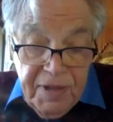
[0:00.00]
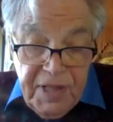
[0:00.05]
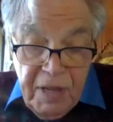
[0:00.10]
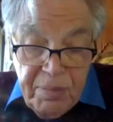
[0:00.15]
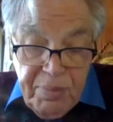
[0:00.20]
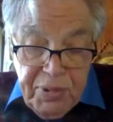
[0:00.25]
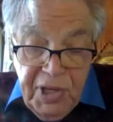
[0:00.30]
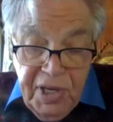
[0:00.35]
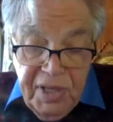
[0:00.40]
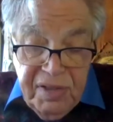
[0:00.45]

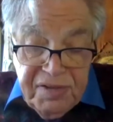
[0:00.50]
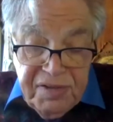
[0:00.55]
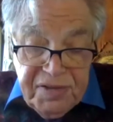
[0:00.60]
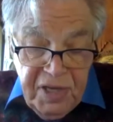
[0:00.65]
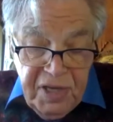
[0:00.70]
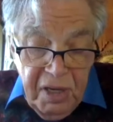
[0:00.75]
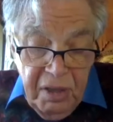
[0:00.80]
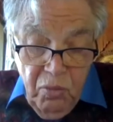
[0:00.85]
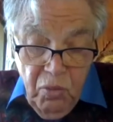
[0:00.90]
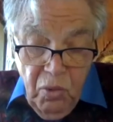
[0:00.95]
They play the
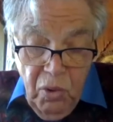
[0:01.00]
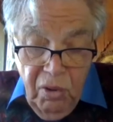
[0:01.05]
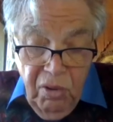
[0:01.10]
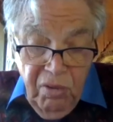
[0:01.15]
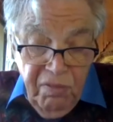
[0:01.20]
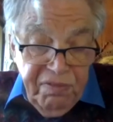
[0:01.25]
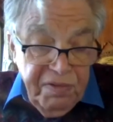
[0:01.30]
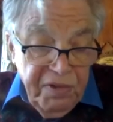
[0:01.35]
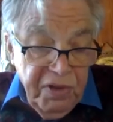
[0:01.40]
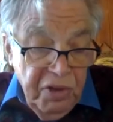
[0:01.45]
same
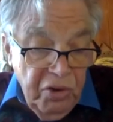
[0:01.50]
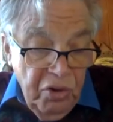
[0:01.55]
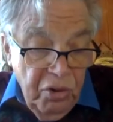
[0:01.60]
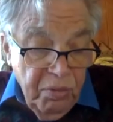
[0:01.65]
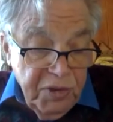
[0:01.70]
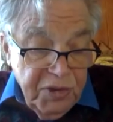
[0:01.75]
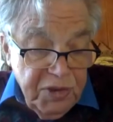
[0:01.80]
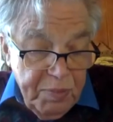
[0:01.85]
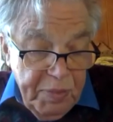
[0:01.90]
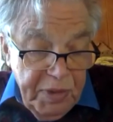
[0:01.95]
role for the
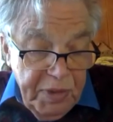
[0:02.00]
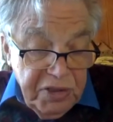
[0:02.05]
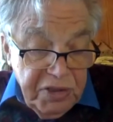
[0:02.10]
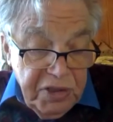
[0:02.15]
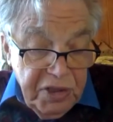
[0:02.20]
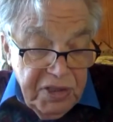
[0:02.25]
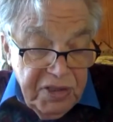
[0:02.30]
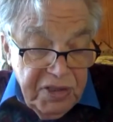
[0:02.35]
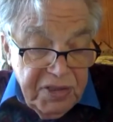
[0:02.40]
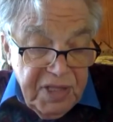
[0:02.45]
human
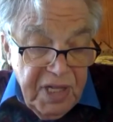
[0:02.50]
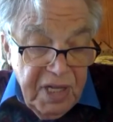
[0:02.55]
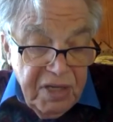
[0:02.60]
species